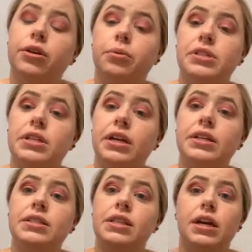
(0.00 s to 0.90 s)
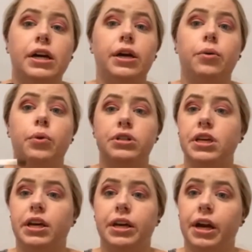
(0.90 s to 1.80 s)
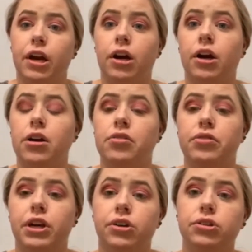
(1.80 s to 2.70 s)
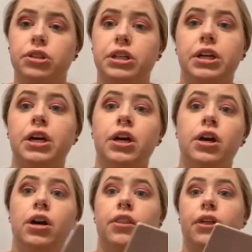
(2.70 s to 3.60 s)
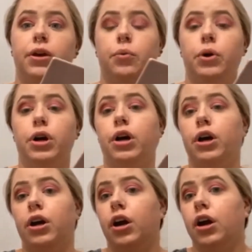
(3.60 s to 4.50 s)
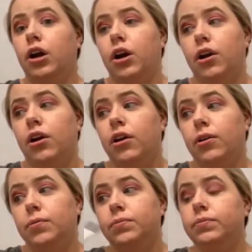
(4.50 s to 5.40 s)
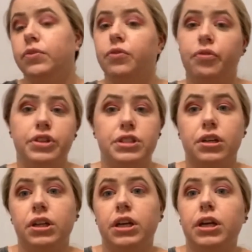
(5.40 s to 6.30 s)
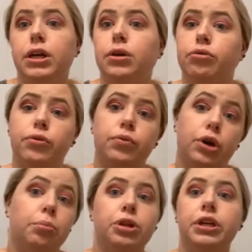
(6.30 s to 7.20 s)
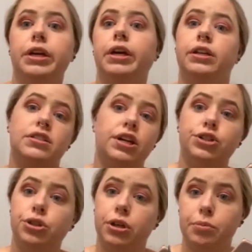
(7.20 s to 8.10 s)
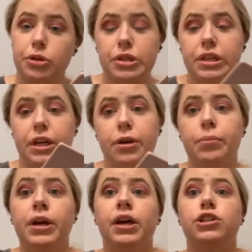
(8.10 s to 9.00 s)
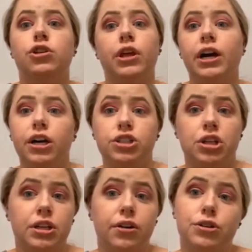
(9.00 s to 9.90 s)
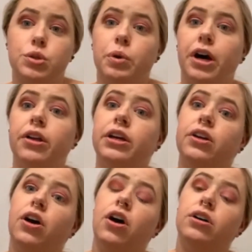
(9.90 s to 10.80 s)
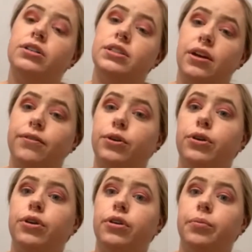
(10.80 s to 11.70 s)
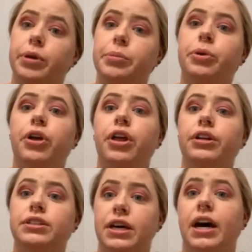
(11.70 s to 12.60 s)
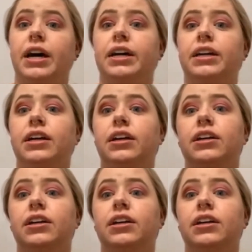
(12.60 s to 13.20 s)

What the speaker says: the residents. They weren't taking care of the elderly. They were physically, verbally, and sexually abusing them. So that got shut down as well, and several people died